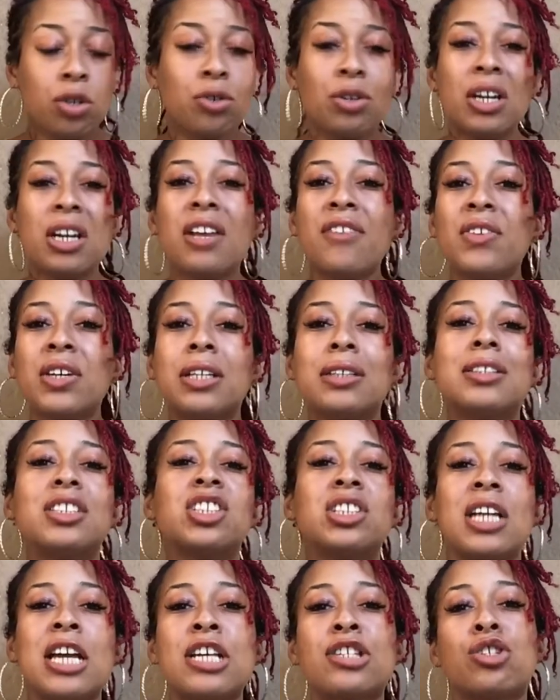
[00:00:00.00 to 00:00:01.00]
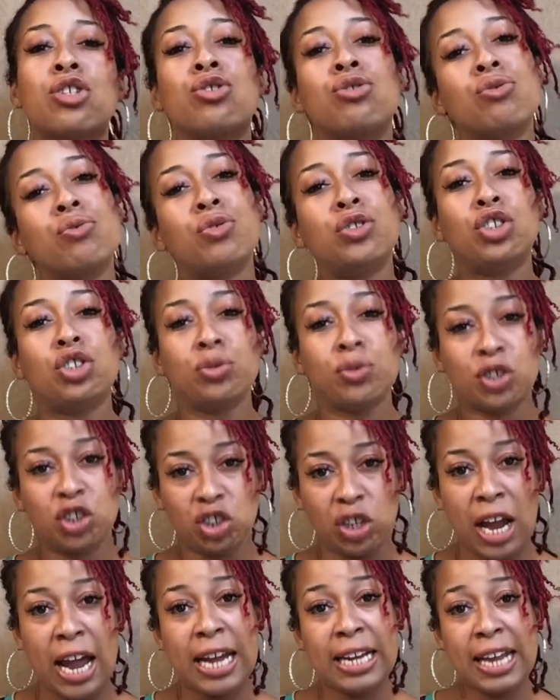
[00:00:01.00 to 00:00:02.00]
you didn't even get the chance to do what you was
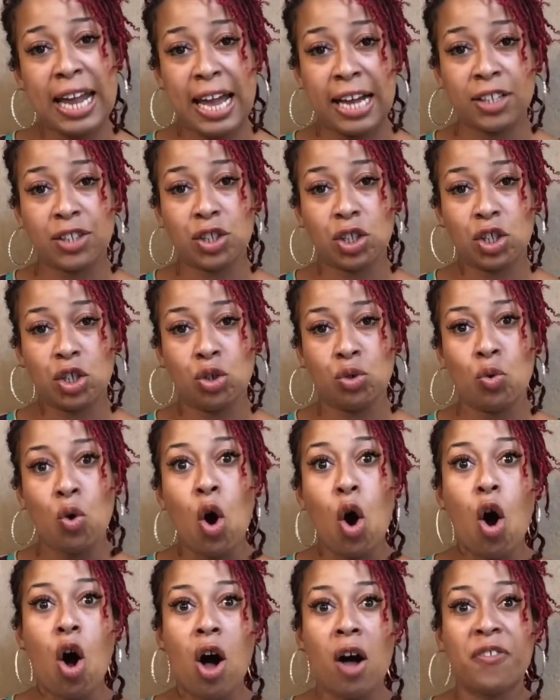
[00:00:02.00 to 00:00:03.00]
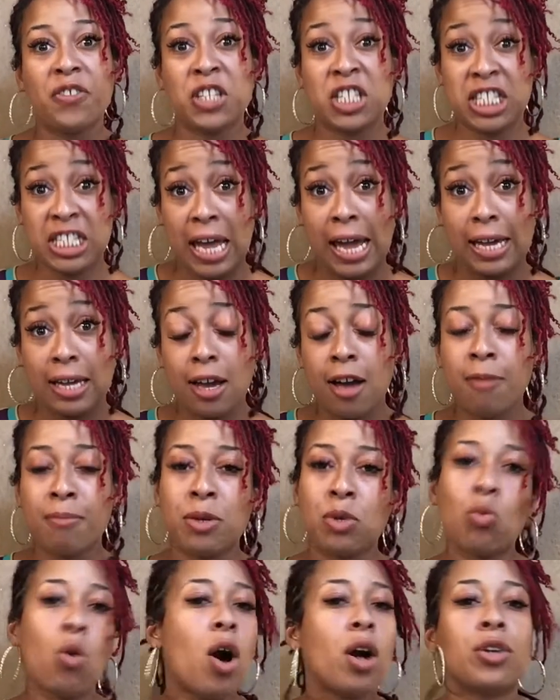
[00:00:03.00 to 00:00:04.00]
trying to execute off sight of
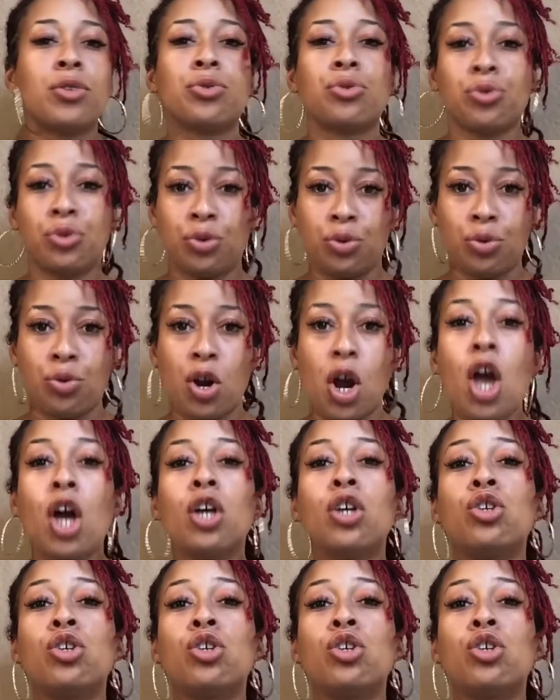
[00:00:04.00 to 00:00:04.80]
me walking through the door.